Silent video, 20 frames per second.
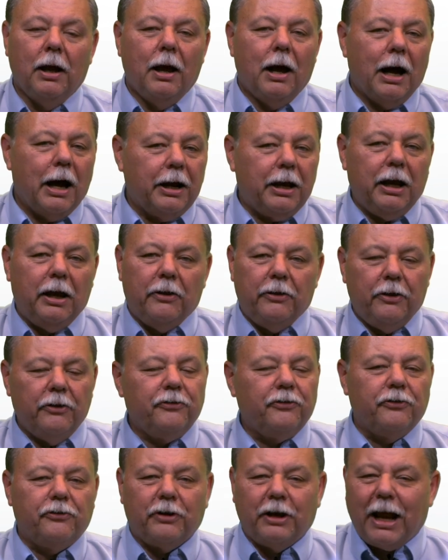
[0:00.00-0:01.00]
Again,
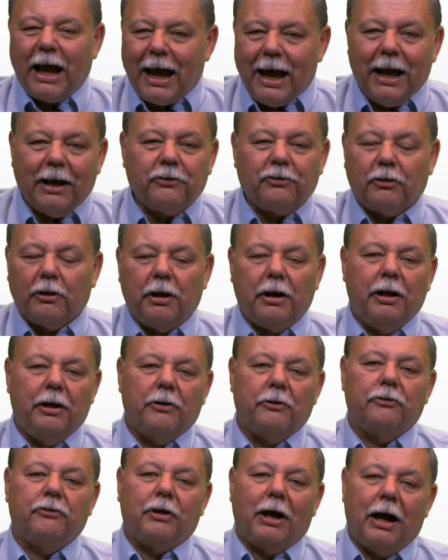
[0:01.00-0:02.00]
this is an excellent
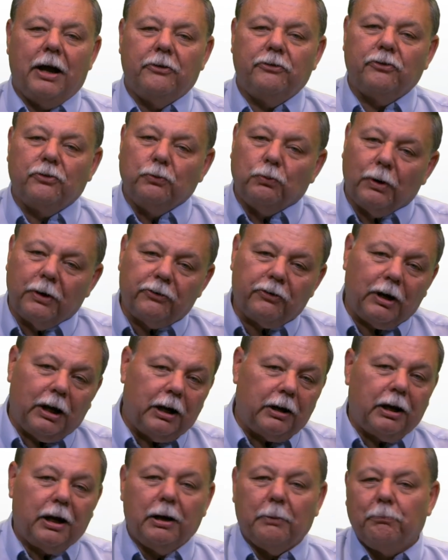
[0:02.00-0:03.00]
exercise to once
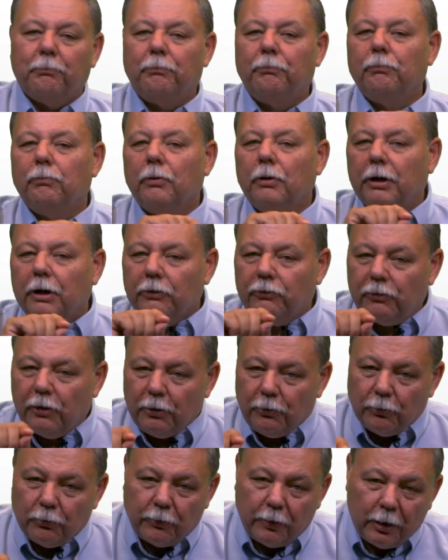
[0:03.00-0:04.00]
again
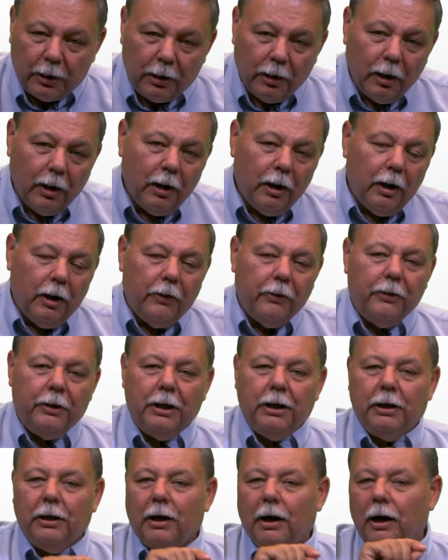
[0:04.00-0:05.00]
continue
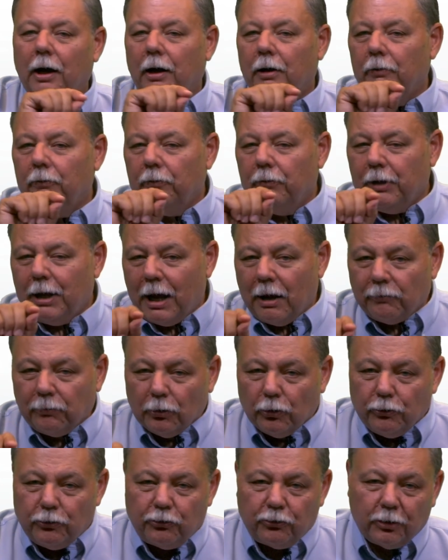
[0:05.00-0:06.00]
the
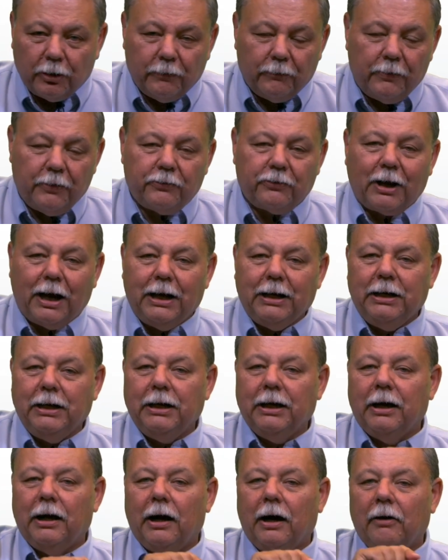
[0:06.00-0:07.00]
evolution of this
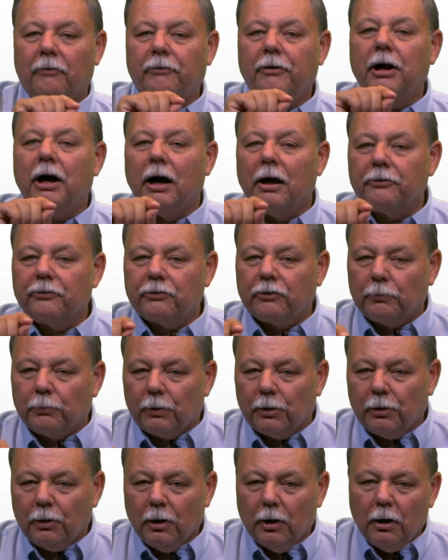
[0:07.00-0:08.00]
idea of
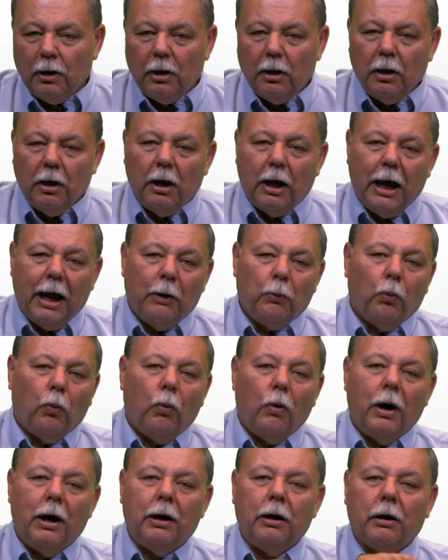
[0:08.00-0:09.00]
customer and
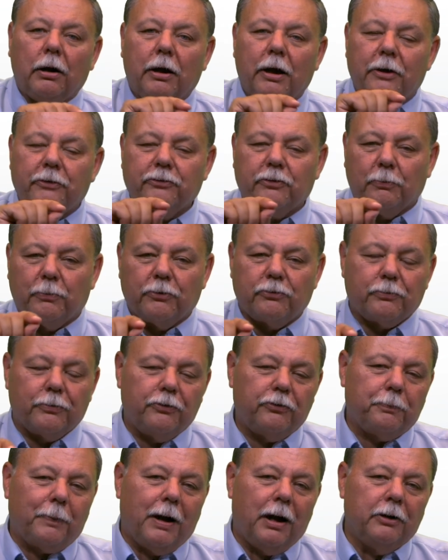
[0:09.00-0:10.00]
what customers
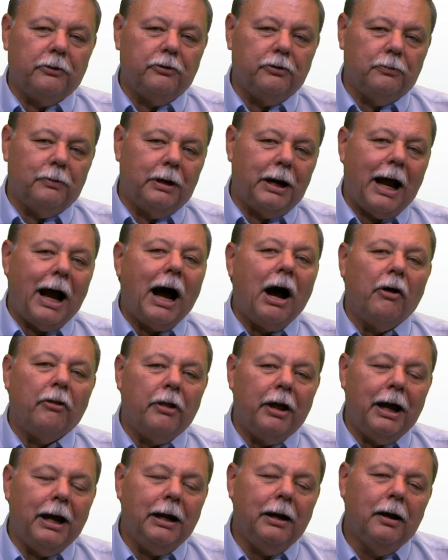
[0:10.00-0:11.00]
respond to and how
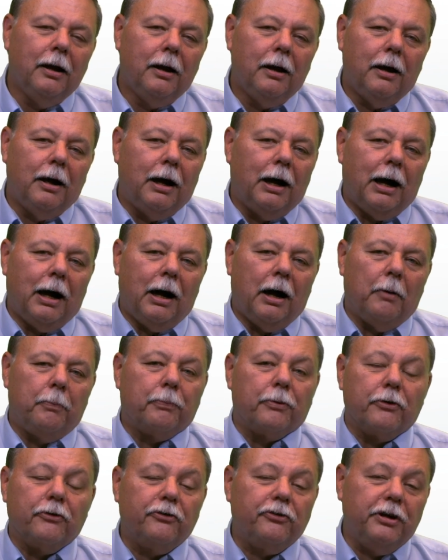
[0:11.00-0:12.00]
they
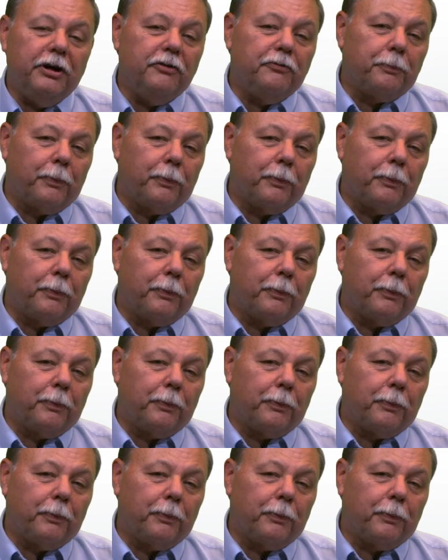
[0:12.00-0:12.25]
perceive